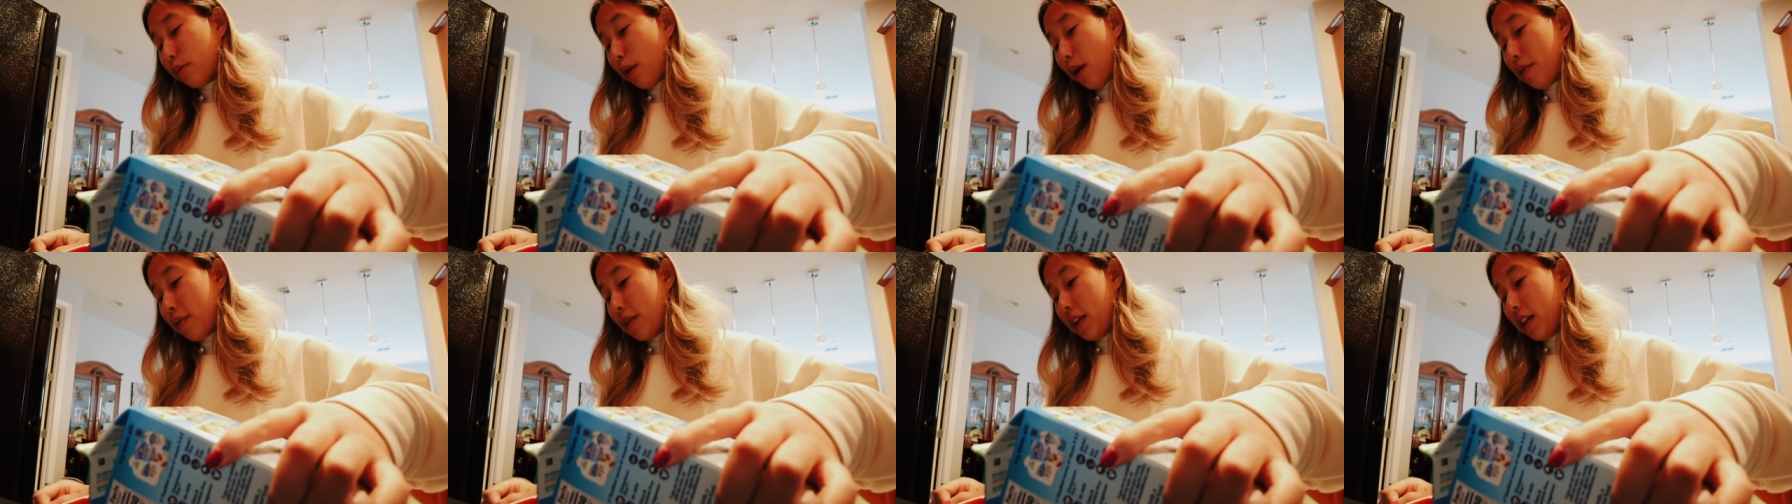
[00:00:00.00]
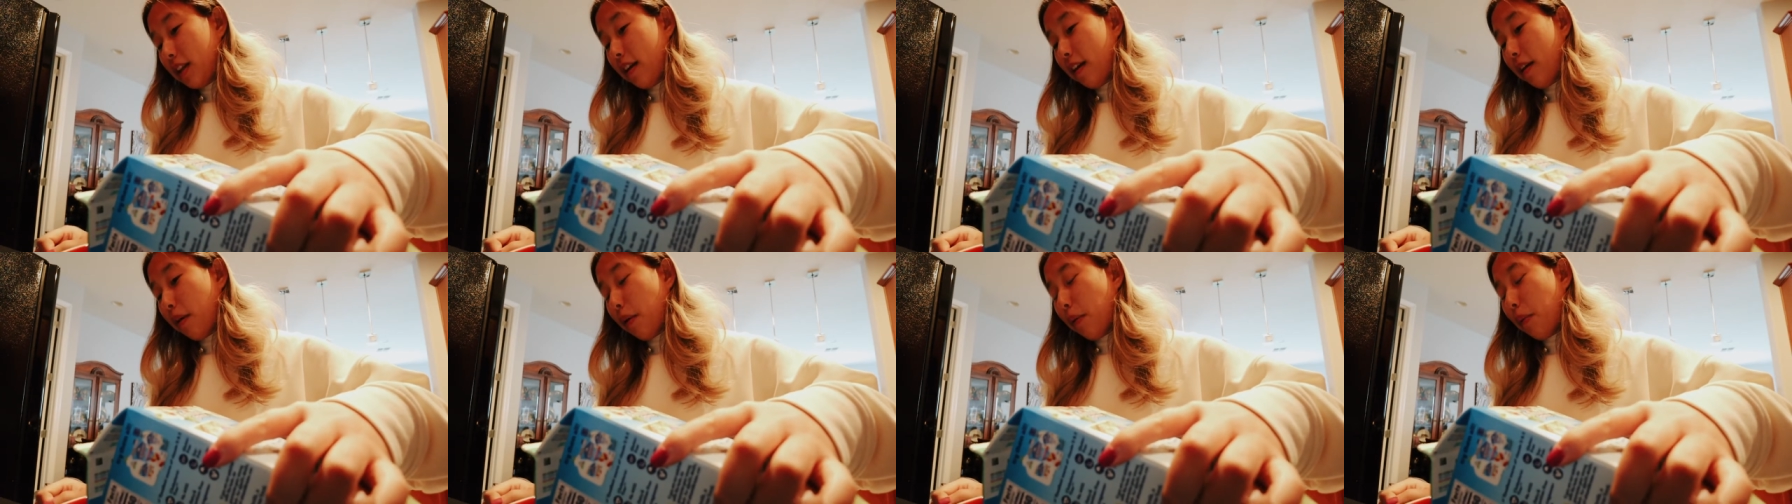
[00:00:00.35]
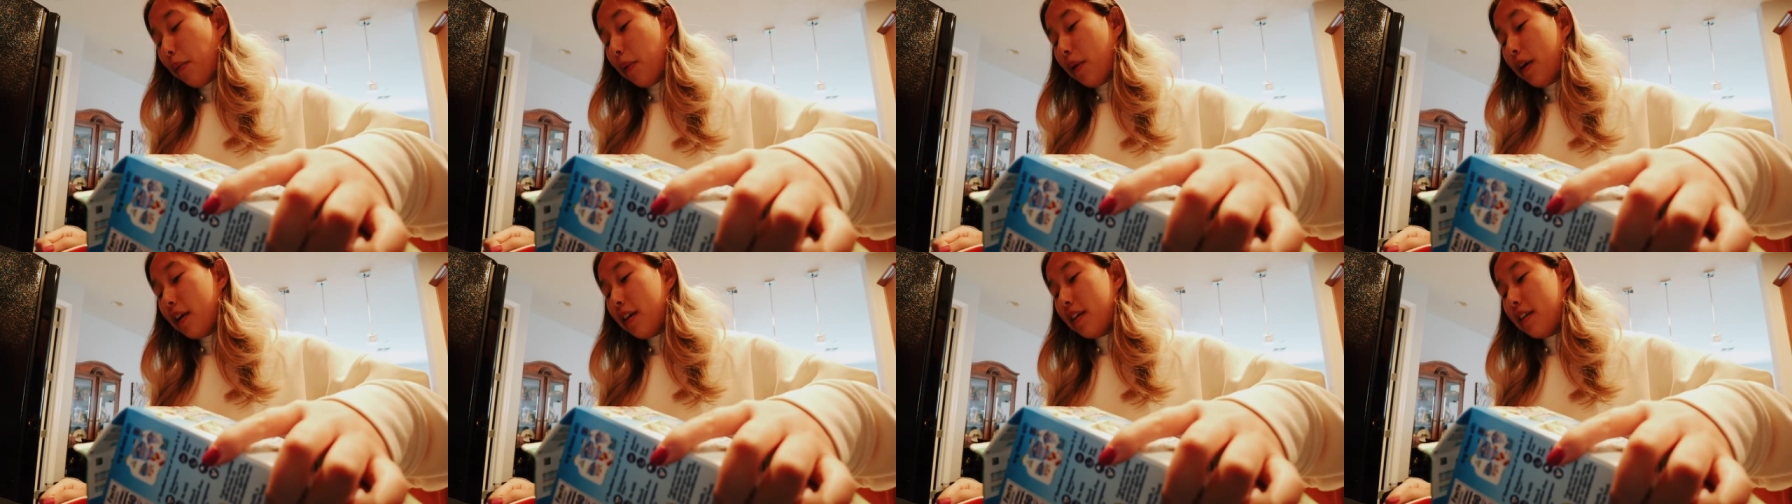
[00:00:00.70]
probably like
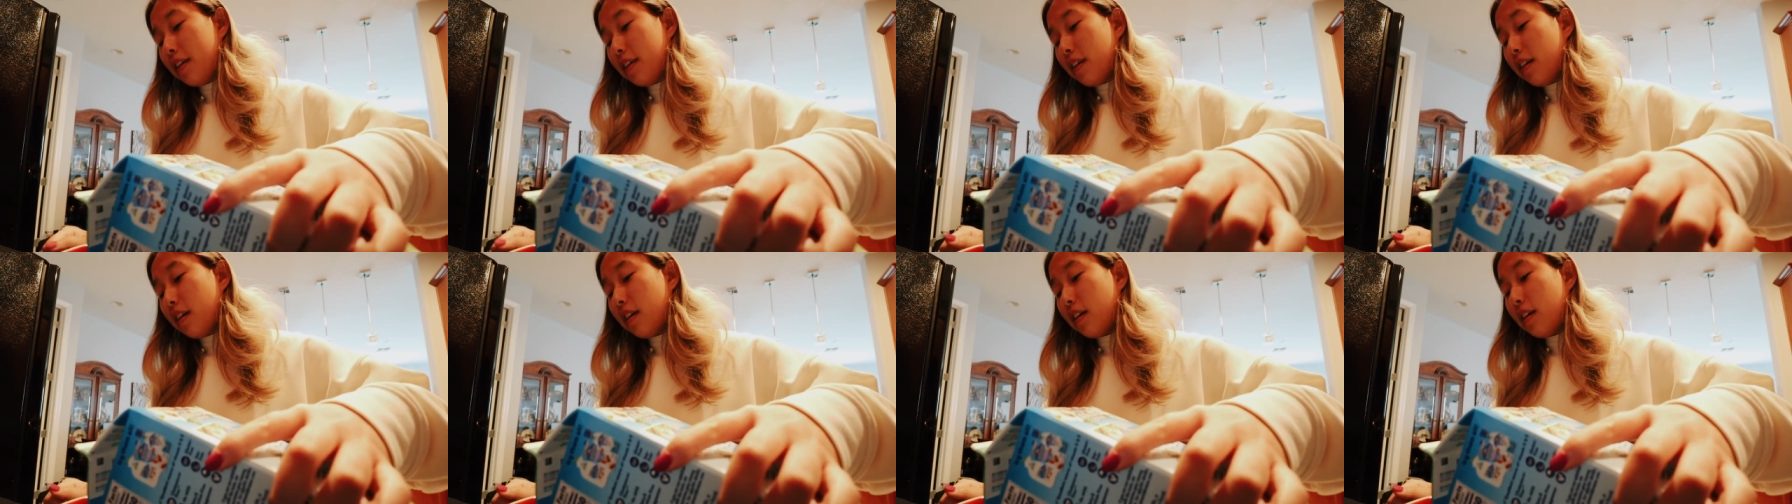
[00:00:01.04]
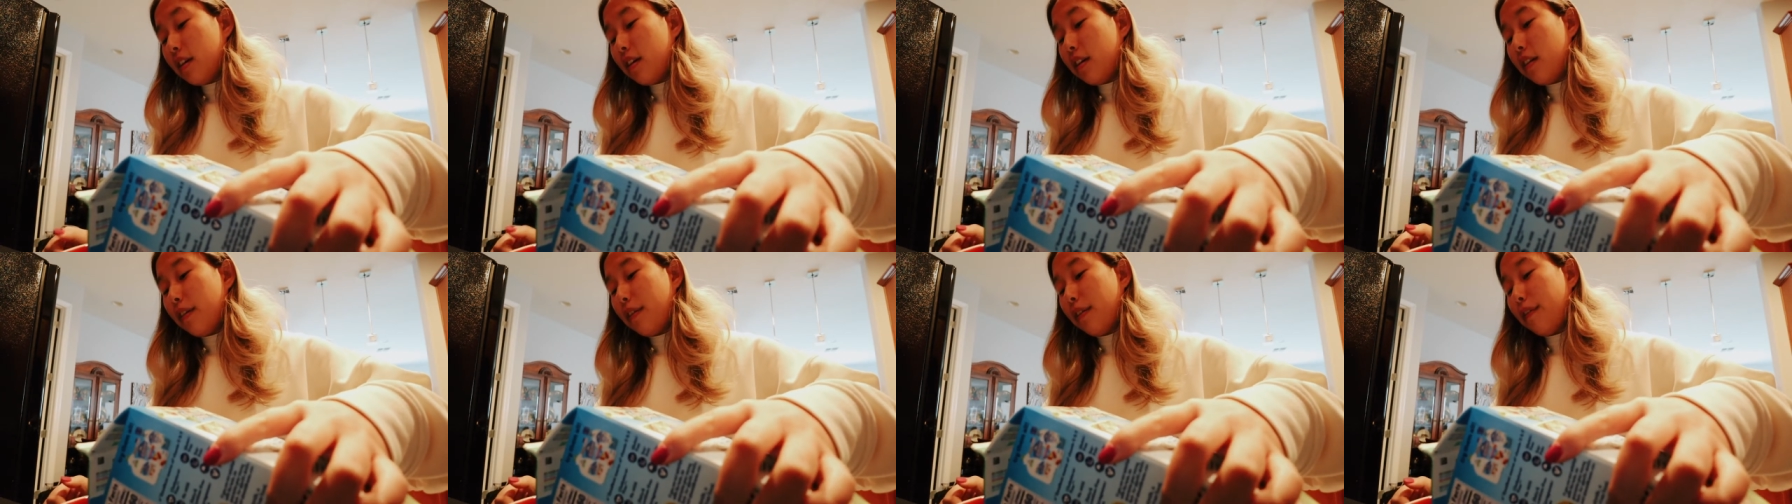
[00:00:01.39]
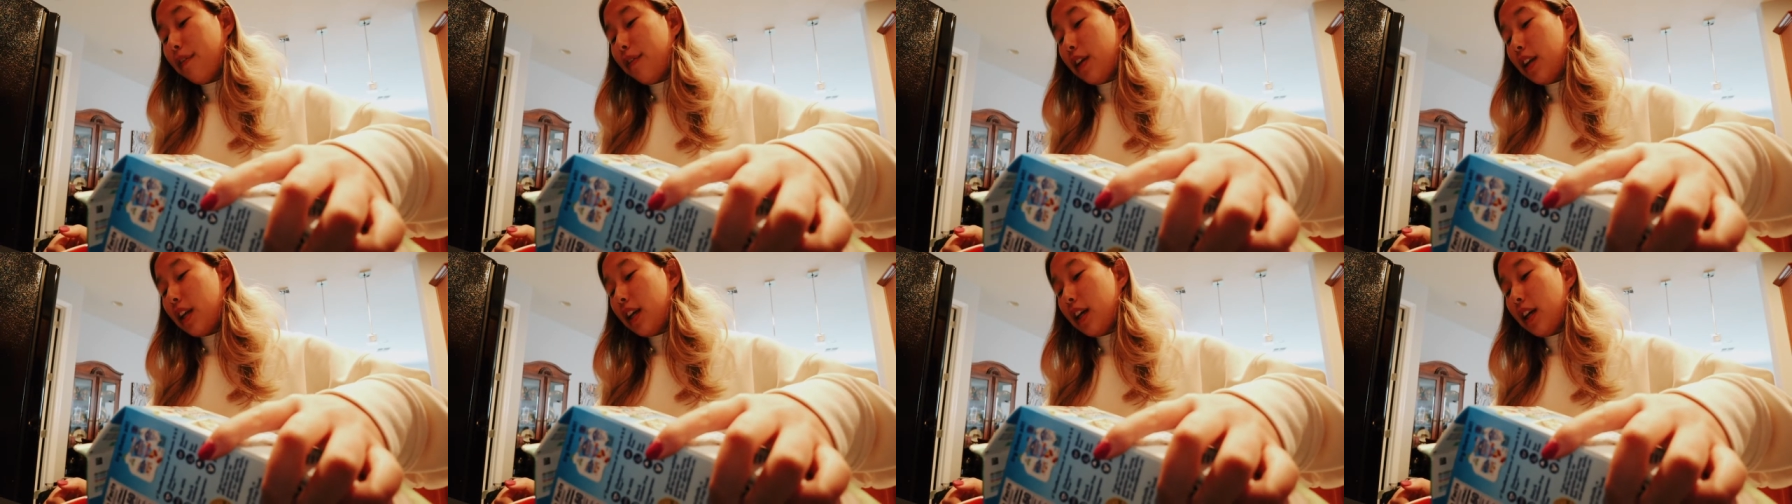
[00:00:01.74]
one
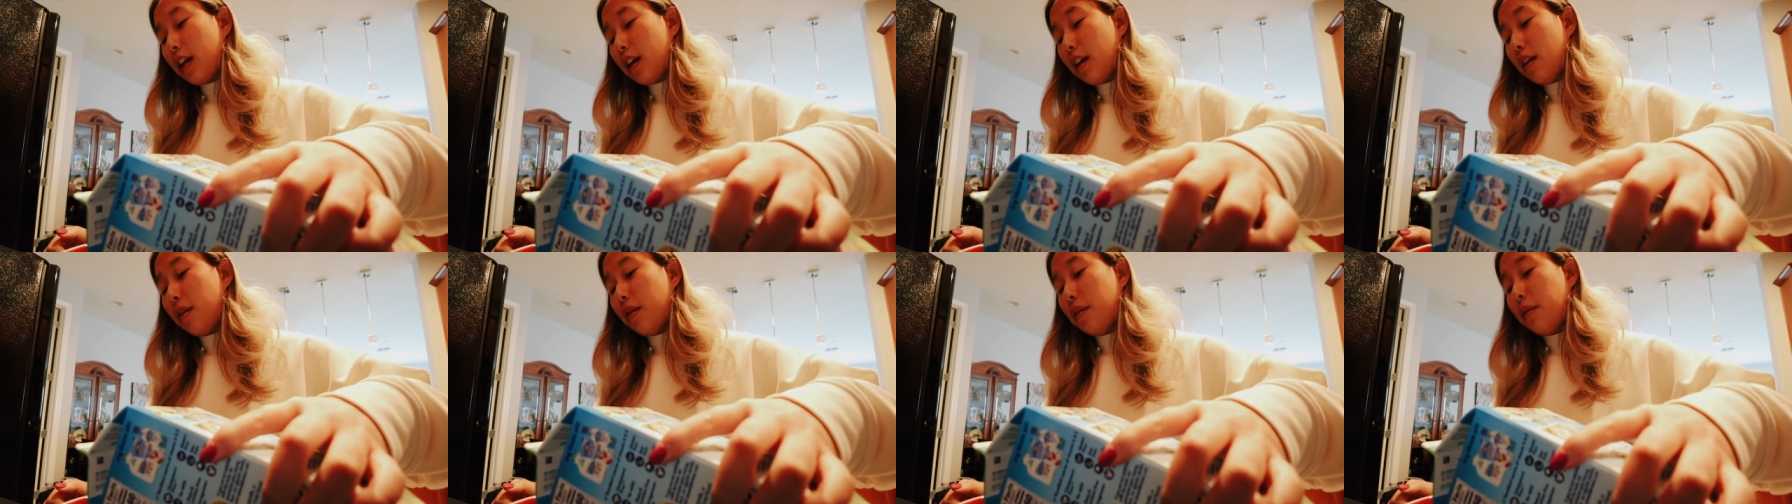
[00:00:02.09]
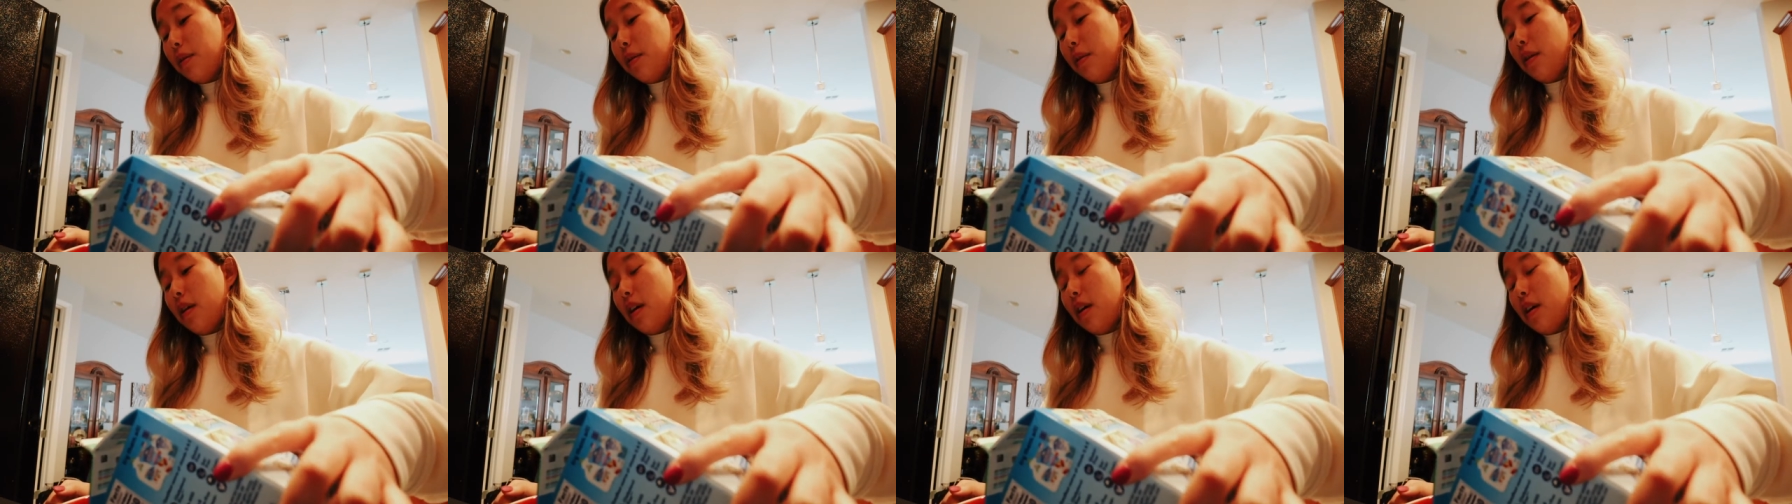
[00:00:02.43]
video